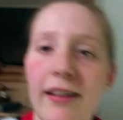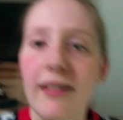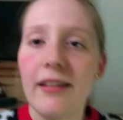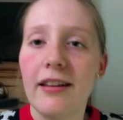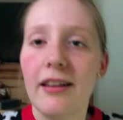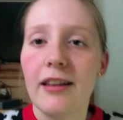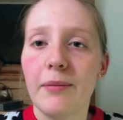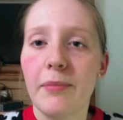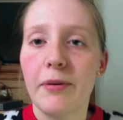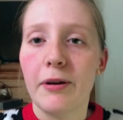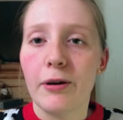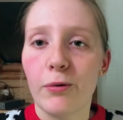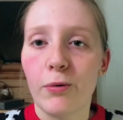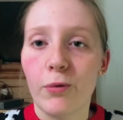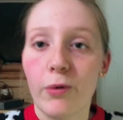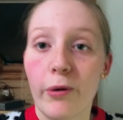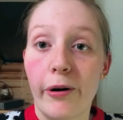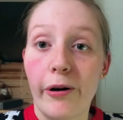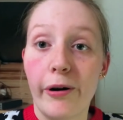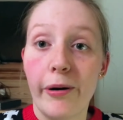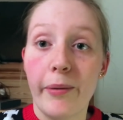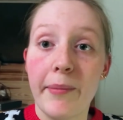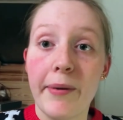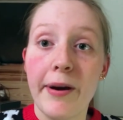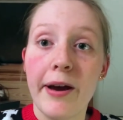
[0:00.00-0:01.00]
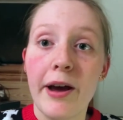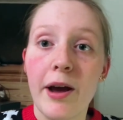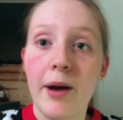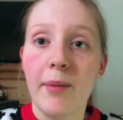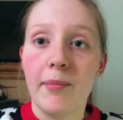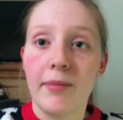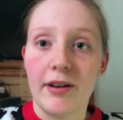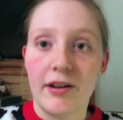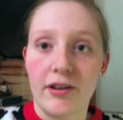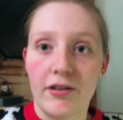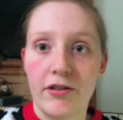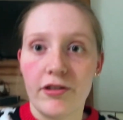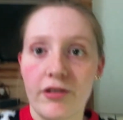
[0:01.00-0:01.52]
a little bit warm,
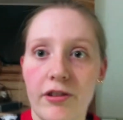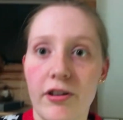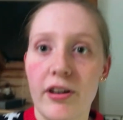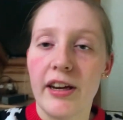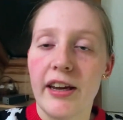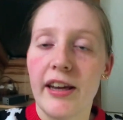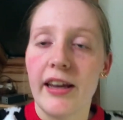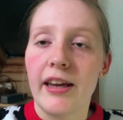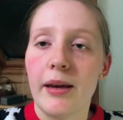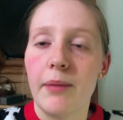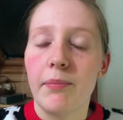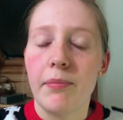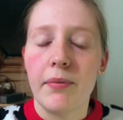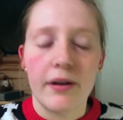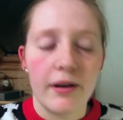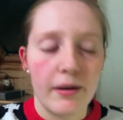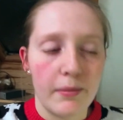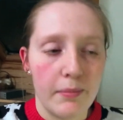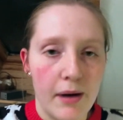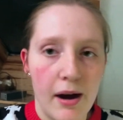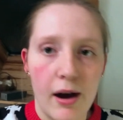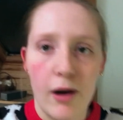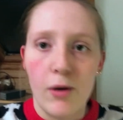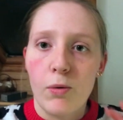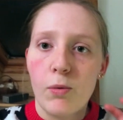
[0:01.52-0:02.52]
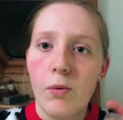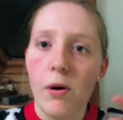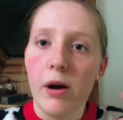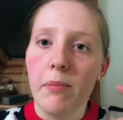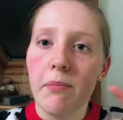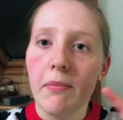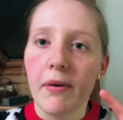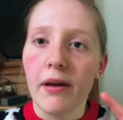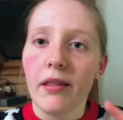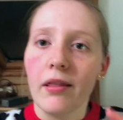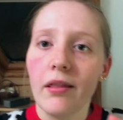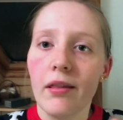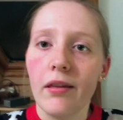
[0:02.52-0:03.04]
but it should keep about
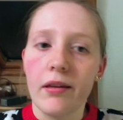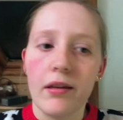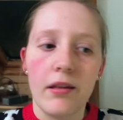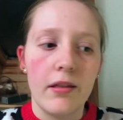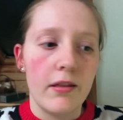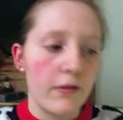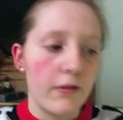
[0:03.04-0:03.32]
1 month in the